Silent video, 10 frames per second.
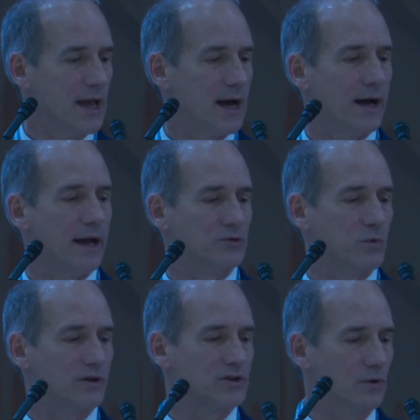as
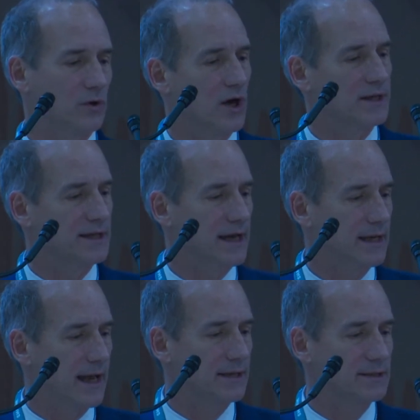well as total contact
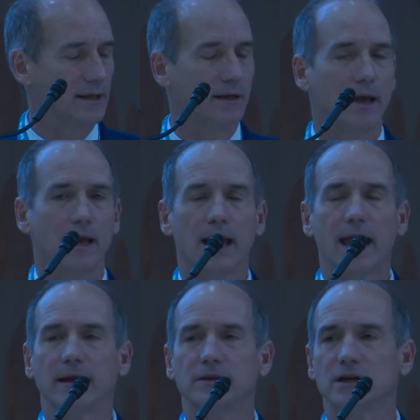casting,
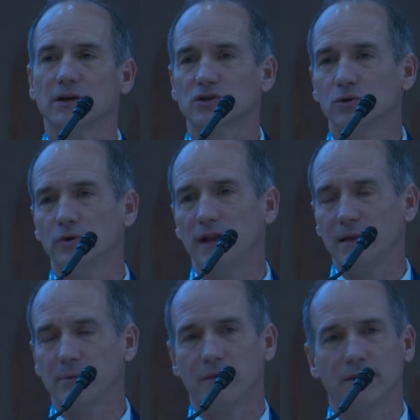and excluded
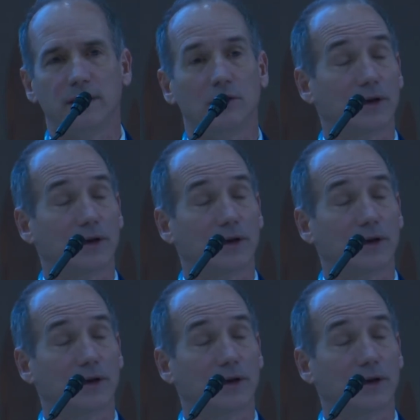anybody that healed.